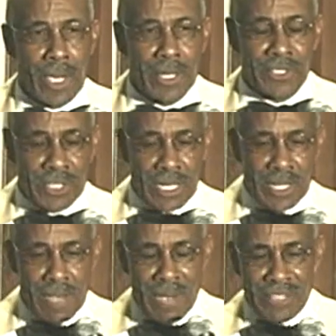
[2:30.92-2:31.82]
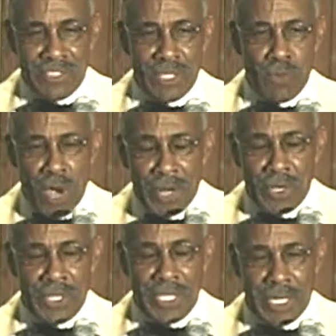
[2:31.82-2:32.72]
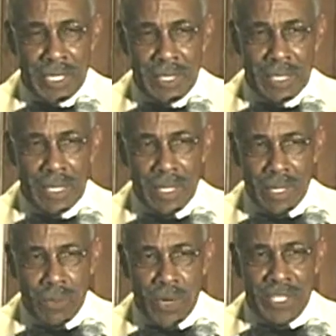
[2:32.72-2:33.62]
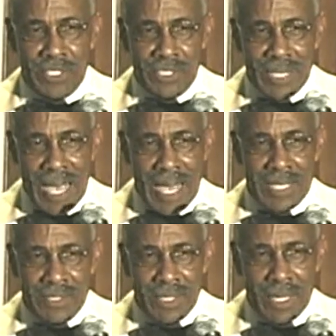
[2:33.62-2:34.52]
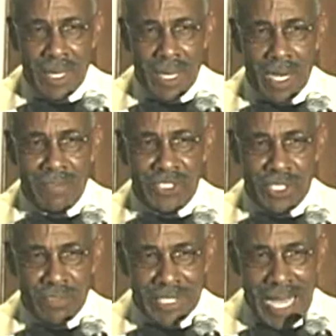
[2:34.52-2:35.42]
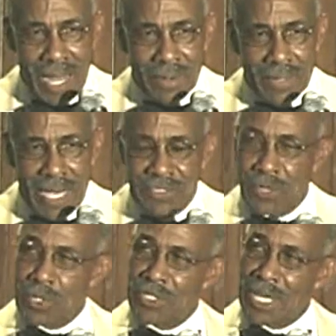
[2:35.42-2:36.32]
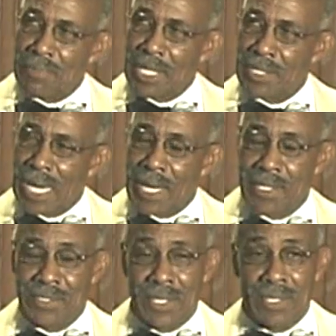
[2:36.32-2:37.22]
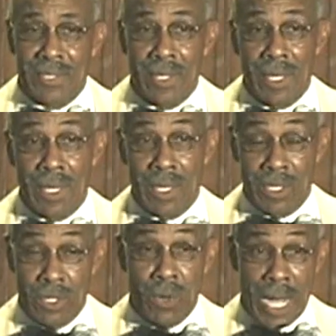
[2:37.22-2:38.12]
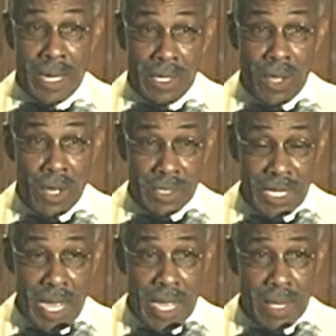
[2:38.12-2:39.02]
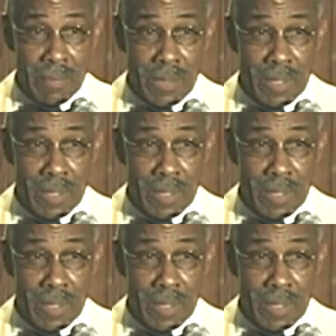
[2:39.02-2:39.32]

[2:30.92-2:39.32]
And he said, "Lim, I see one on here where it's the size of a silver dollar." I said, "What does that mean, Doc?" He says, "You are out a long time."